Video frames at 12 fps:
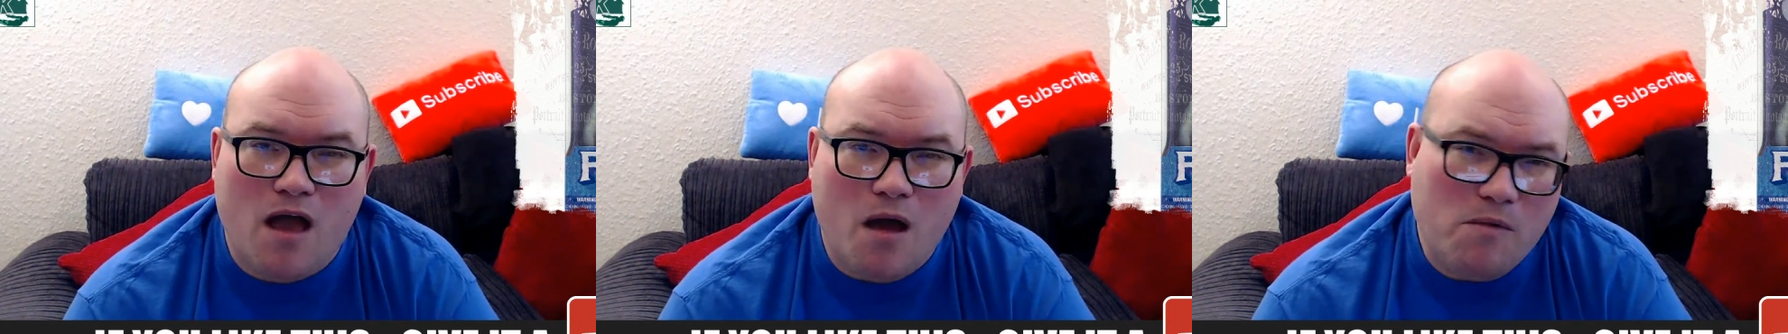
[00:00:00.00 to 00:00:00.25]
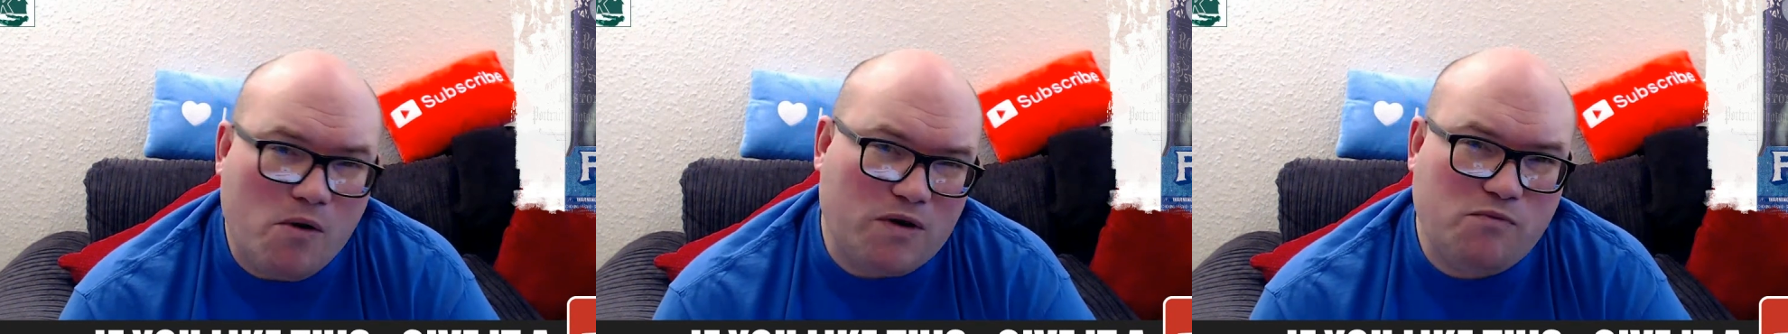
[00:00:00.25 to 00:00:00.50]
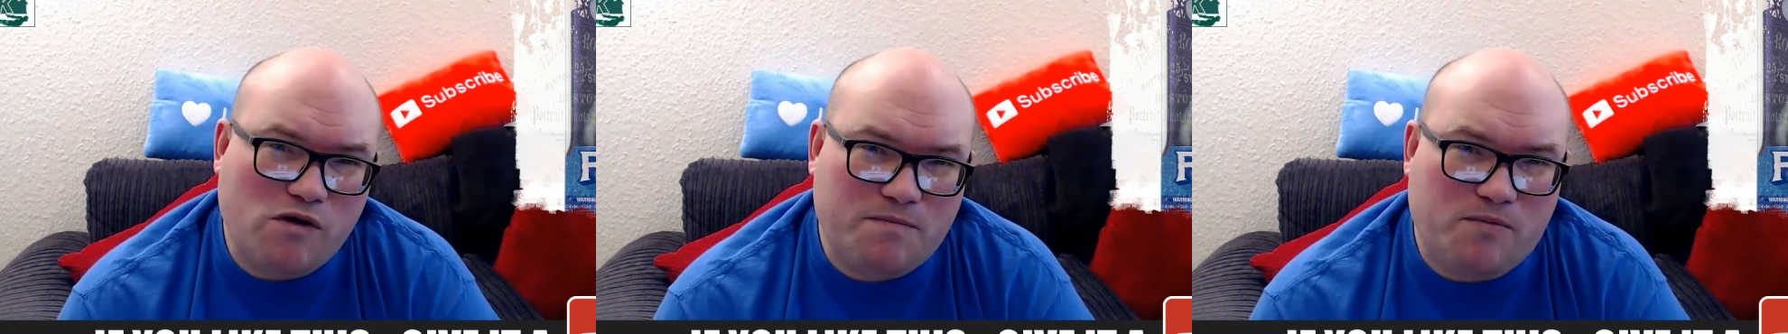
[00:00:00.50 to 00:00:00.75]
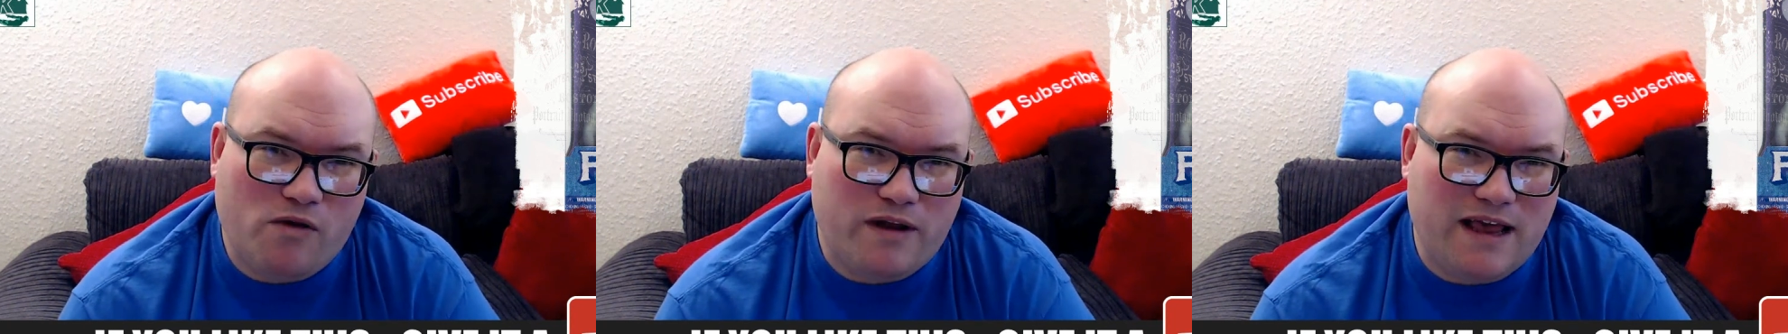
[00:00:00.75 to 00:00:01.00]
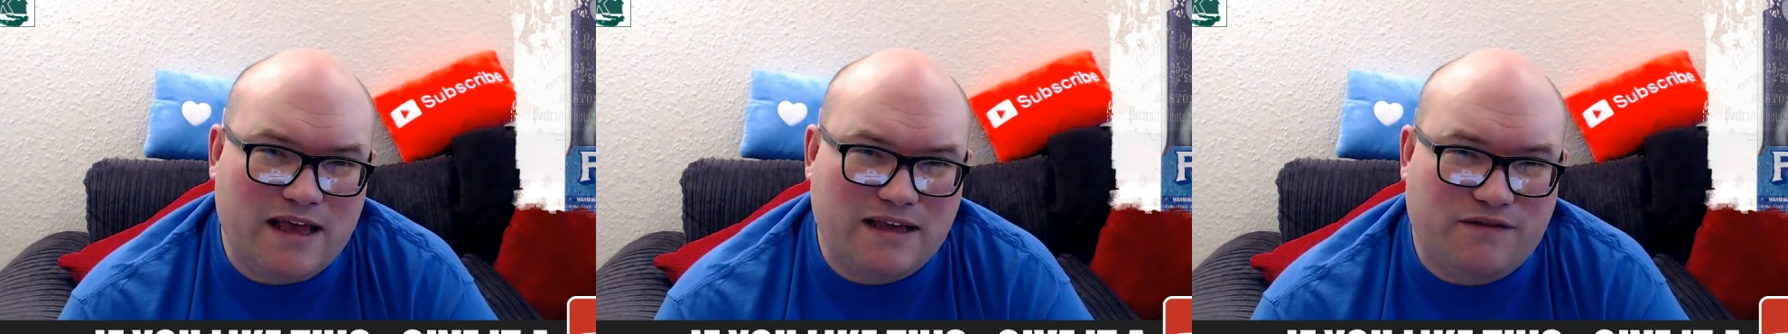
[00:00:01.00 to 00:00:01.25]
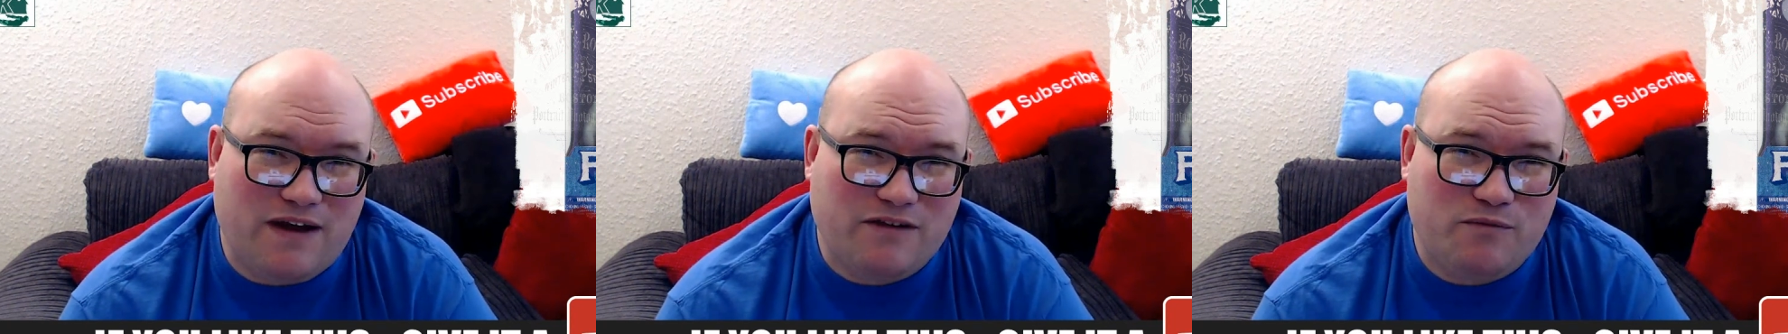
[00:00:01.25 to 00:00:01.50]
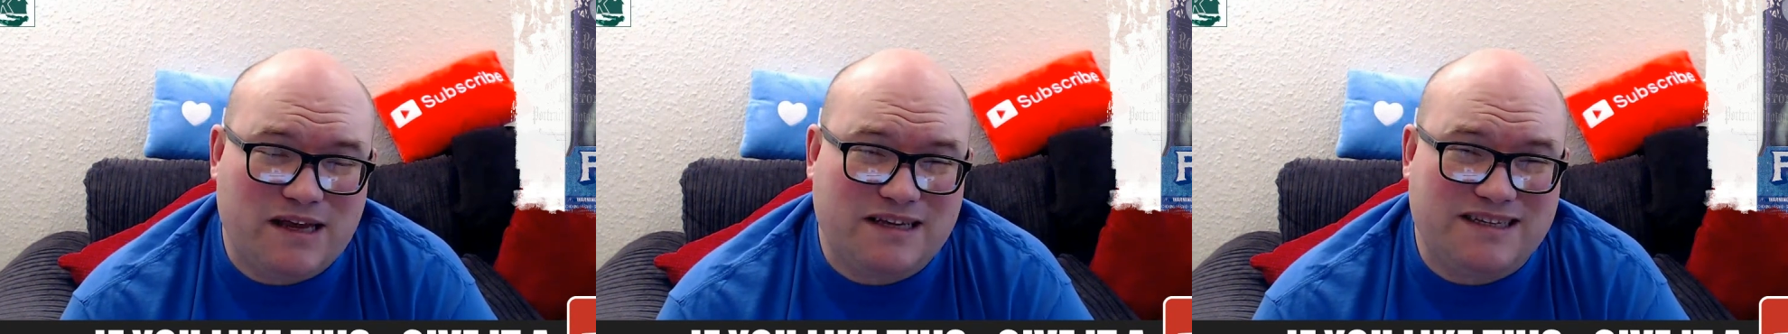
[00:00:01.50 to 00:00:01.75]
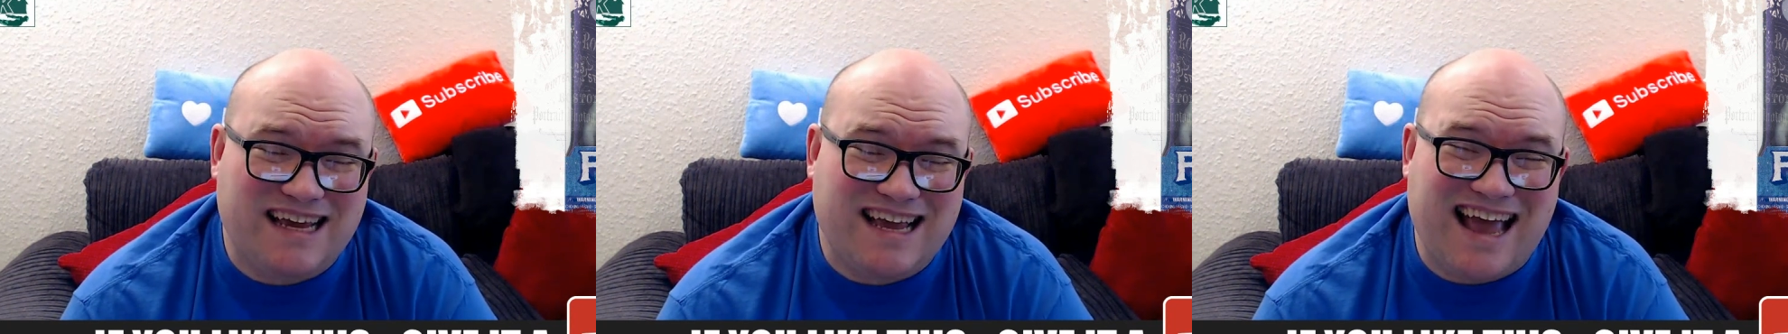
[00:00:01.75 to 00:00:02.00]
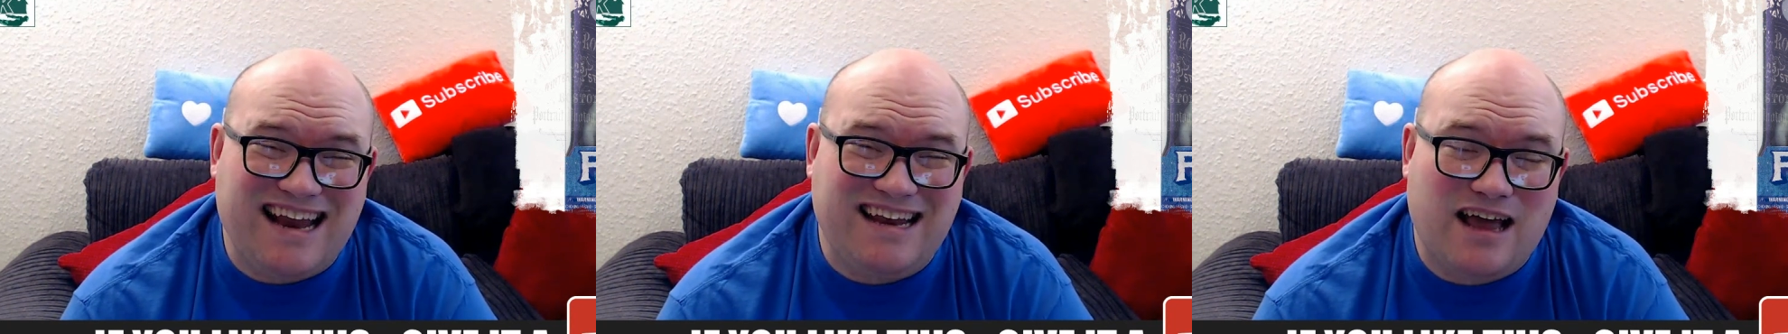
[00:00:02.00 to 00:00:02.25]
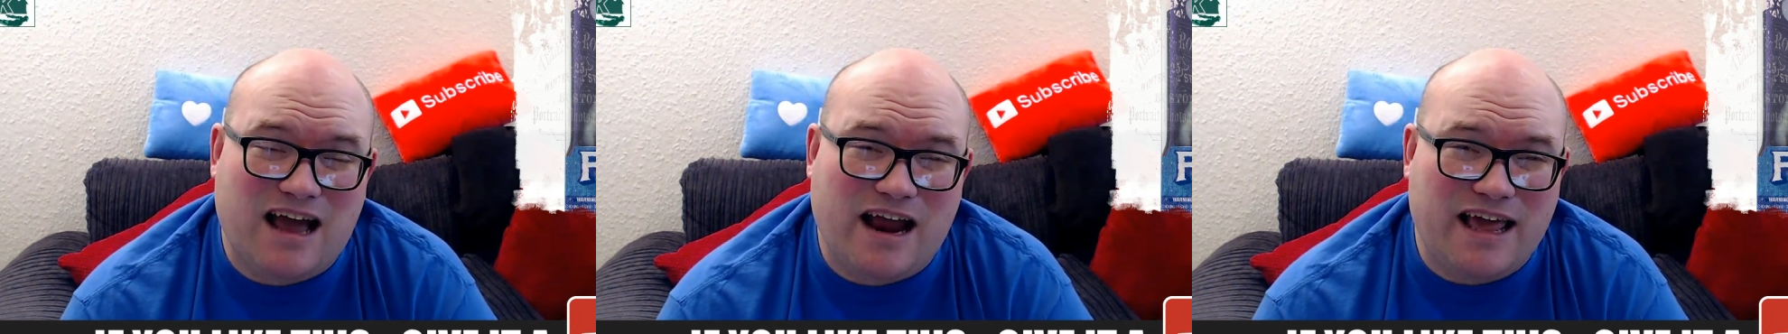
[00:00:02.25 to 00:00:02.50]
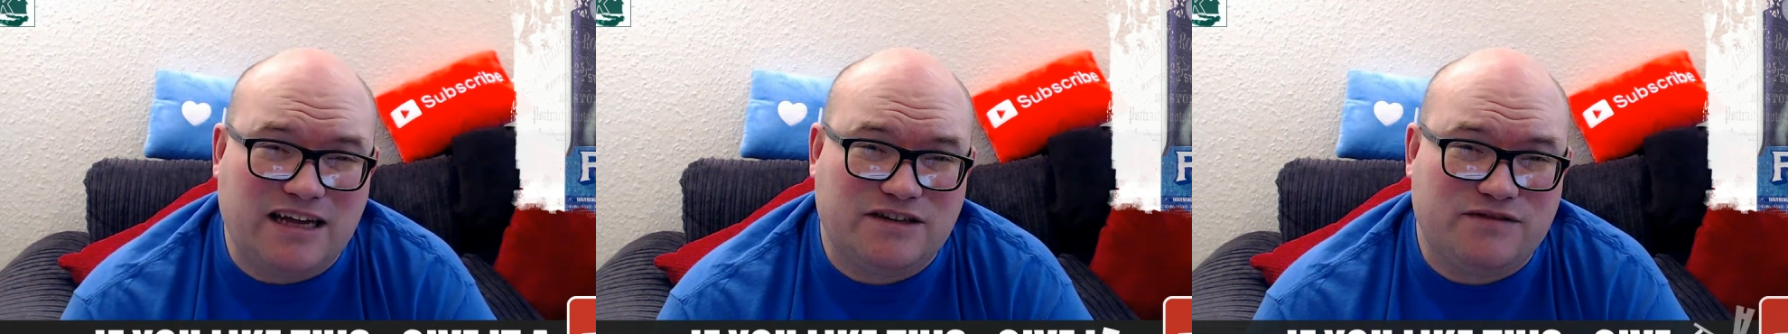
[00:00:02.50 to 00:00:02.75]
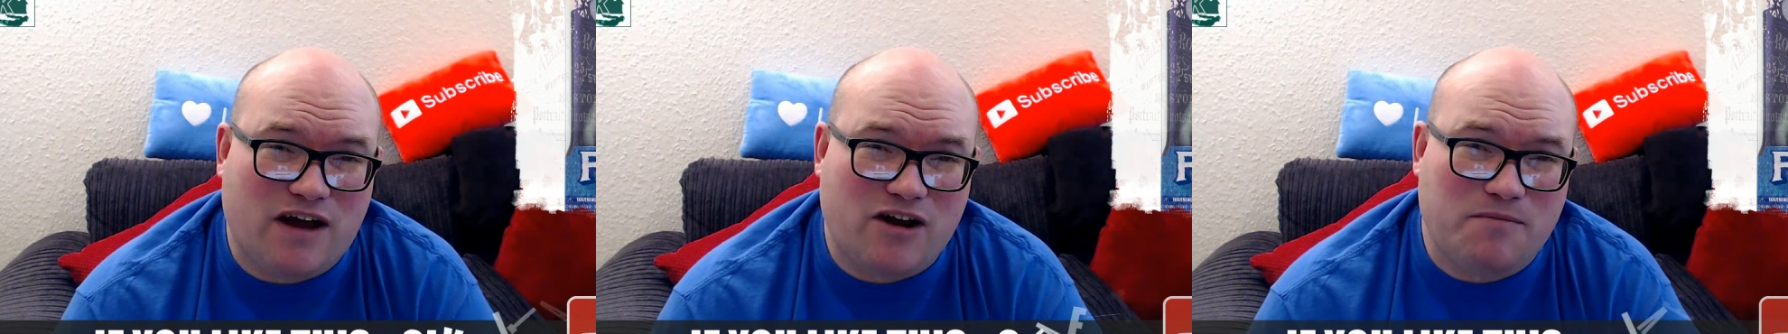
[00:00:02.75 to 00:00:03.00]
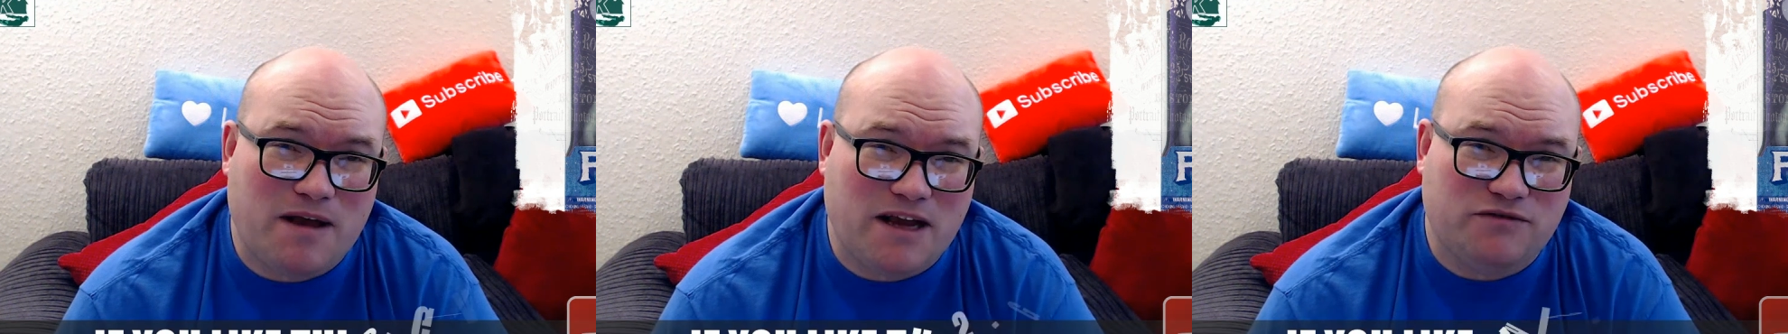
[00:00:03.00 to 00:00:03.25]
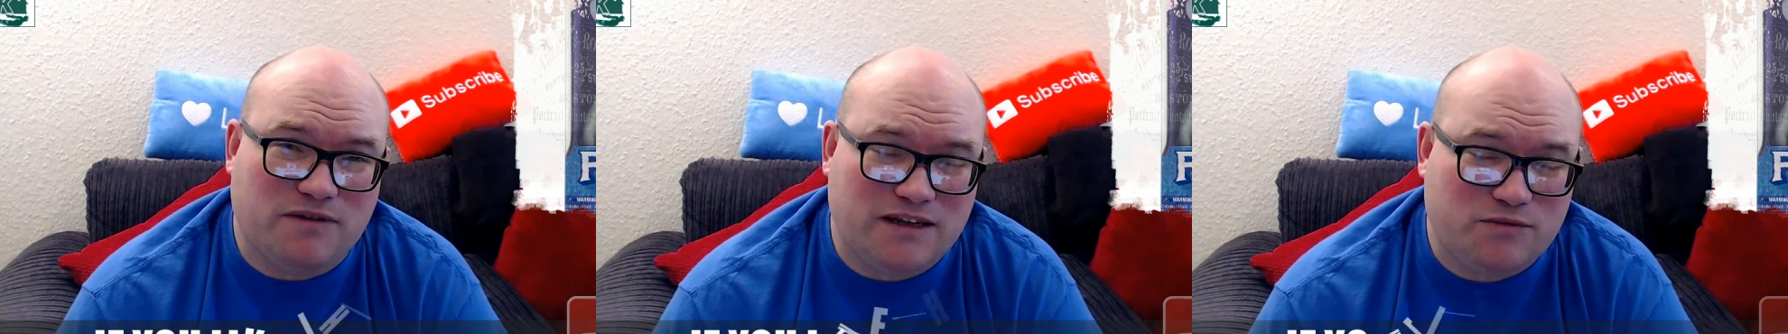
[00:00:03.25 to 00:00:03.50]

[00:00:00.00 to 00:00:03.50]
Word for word: But what's more important is the fact that we are seeing a nine inch Vinylmation release.